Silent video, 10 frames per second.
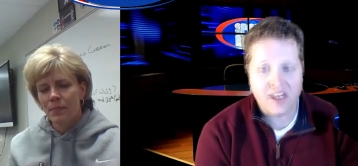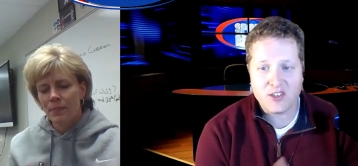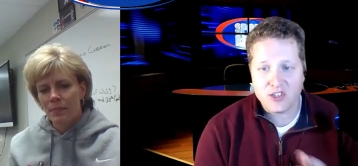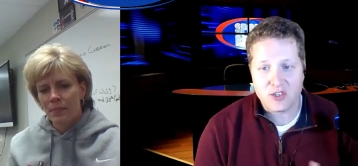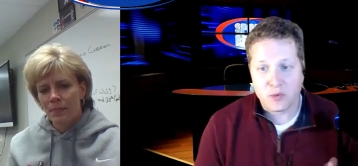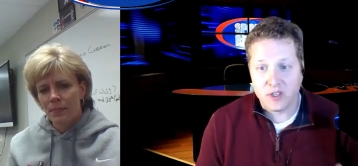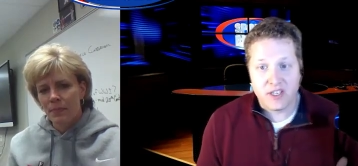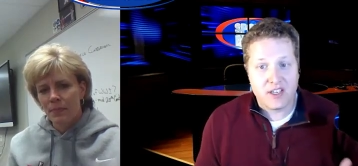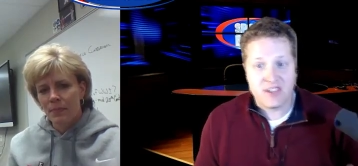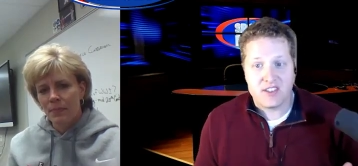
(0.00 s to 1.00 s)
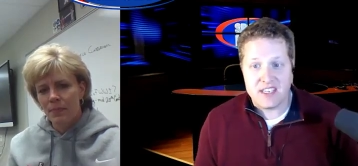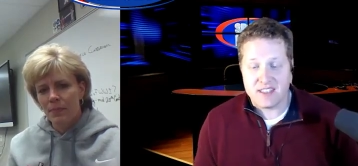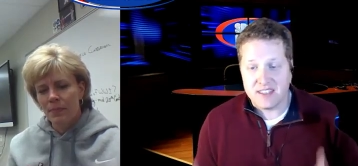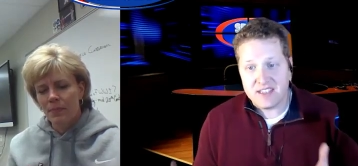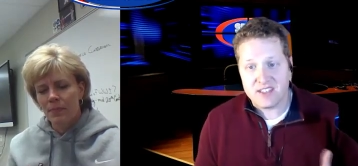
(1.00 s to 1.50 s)
Speaker 1: not just a really good
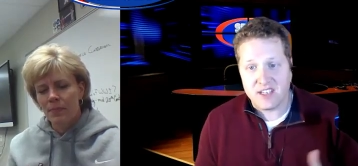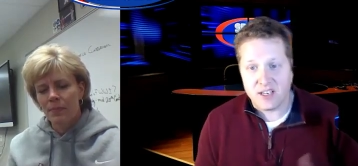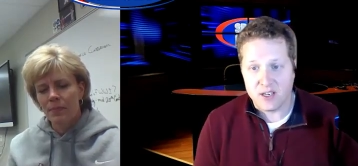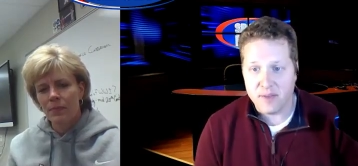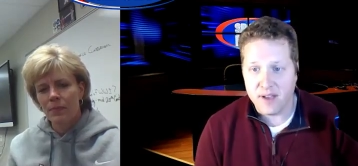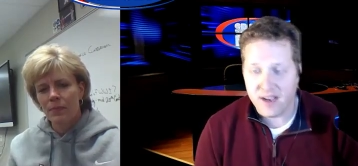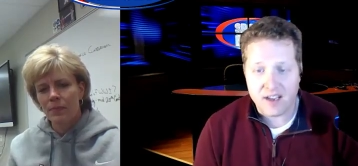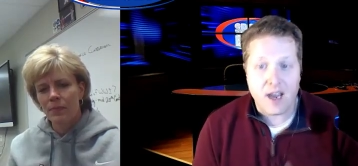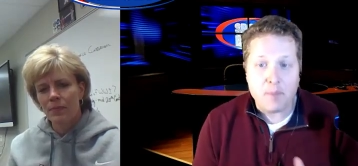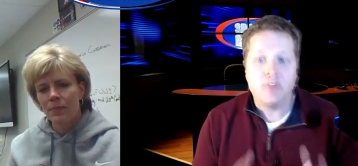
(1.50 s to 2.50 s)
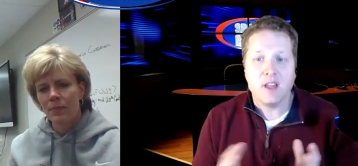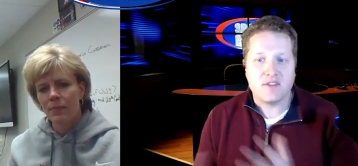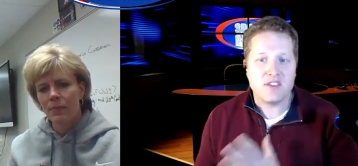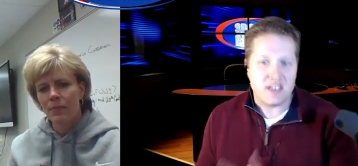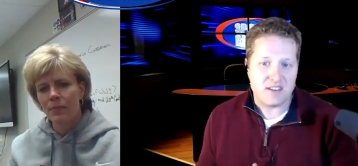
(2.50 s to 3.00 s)
season this year, but a couple of
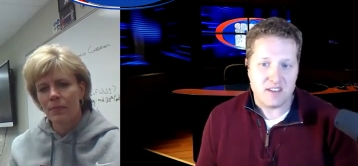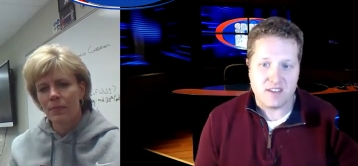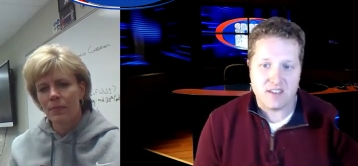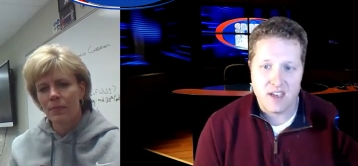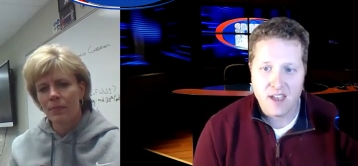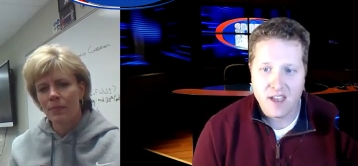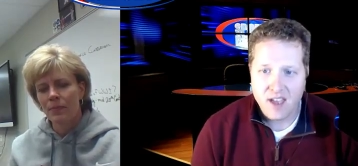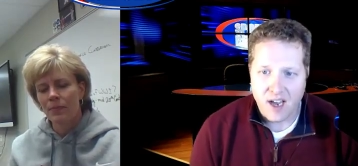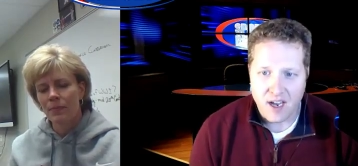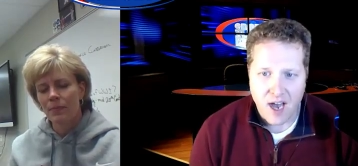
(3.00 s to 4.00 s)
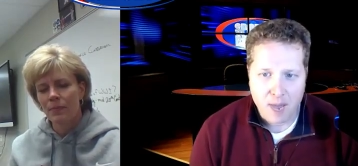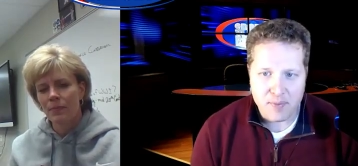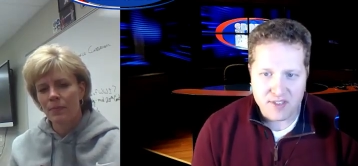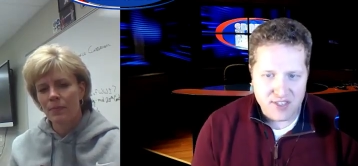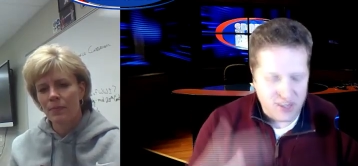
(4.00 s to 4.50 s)
seasons. Uh, up
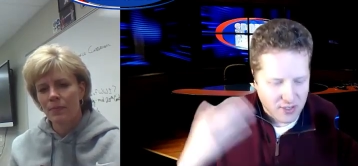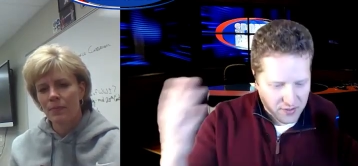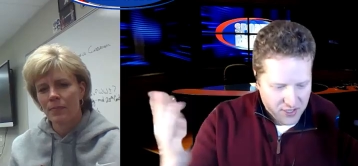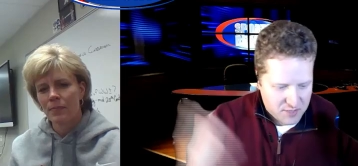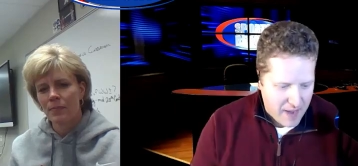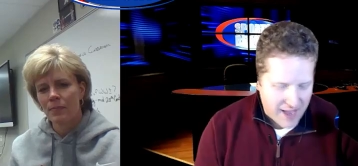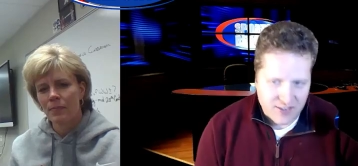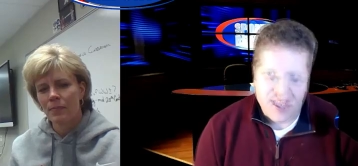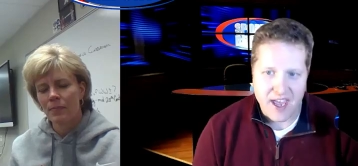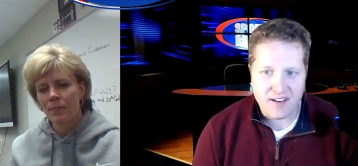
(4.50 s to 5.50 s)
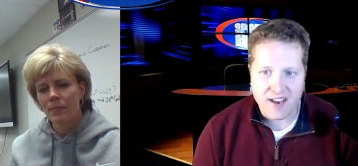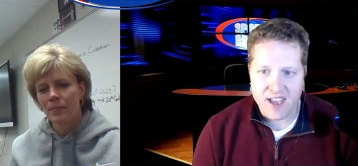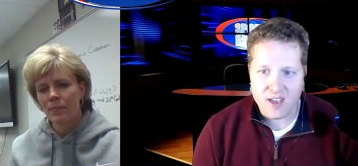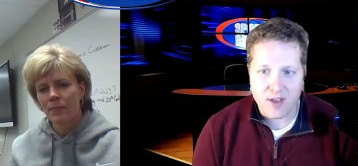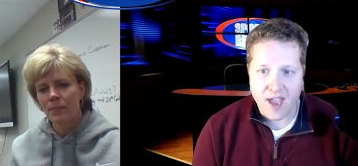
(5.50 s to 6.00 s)
until this past Saturday,
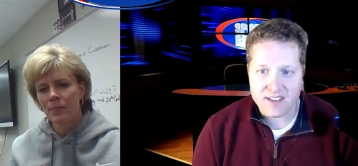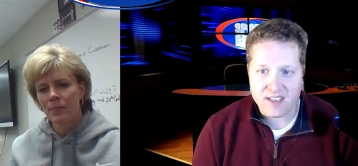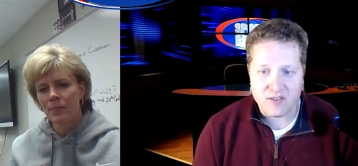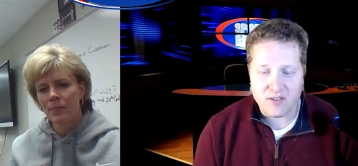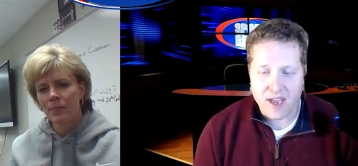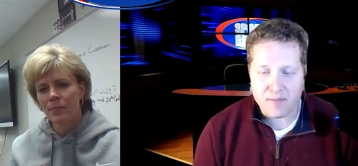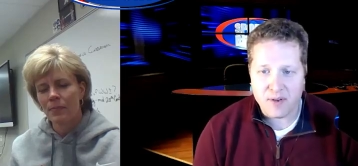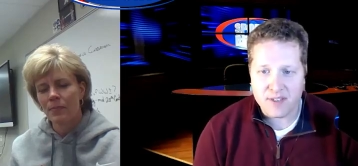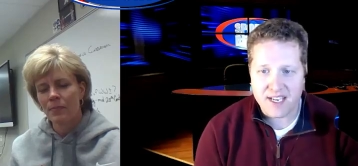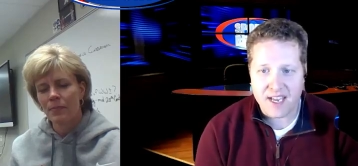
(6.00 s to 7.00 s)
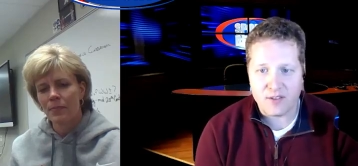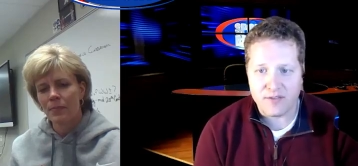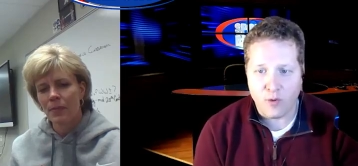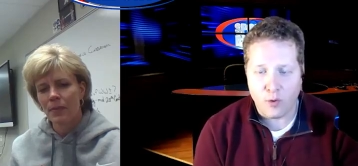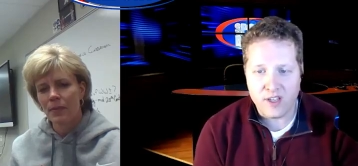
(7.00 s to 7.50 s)
you guys had had put together
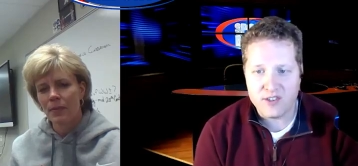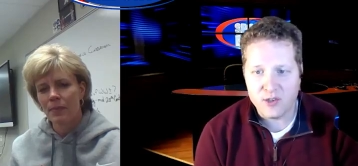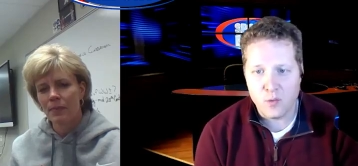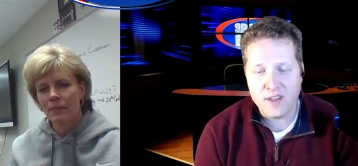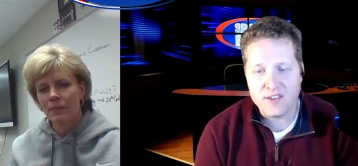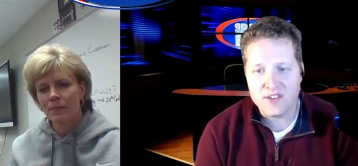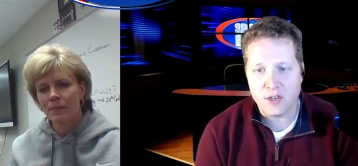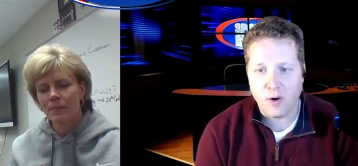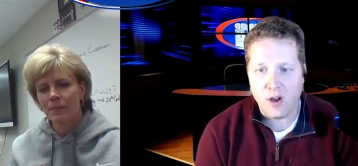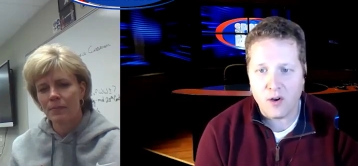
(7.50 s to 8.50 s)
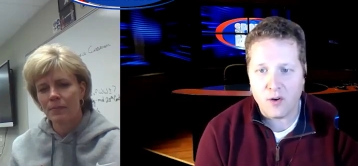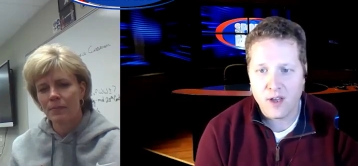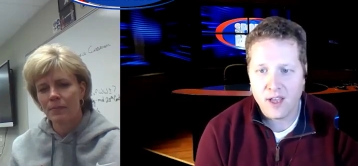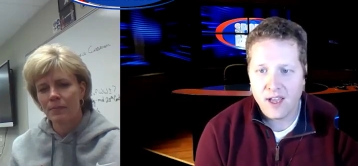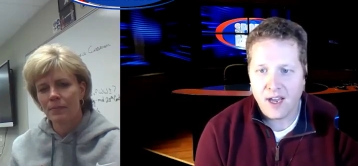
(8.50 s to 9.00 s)
42 wins in a row.
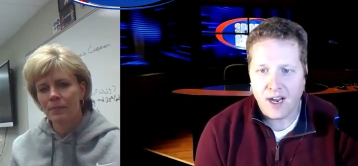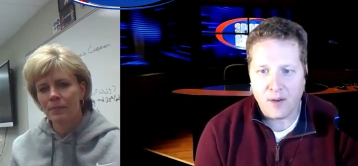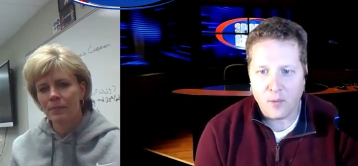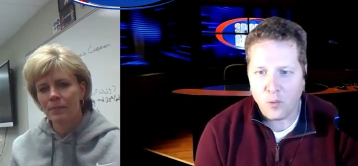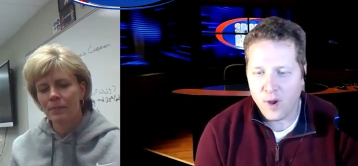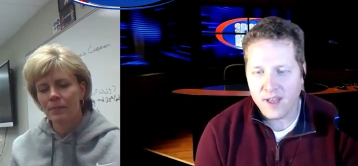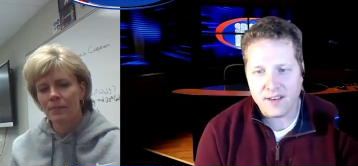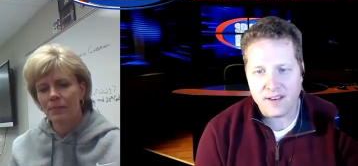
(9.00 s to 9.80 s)
Uh, what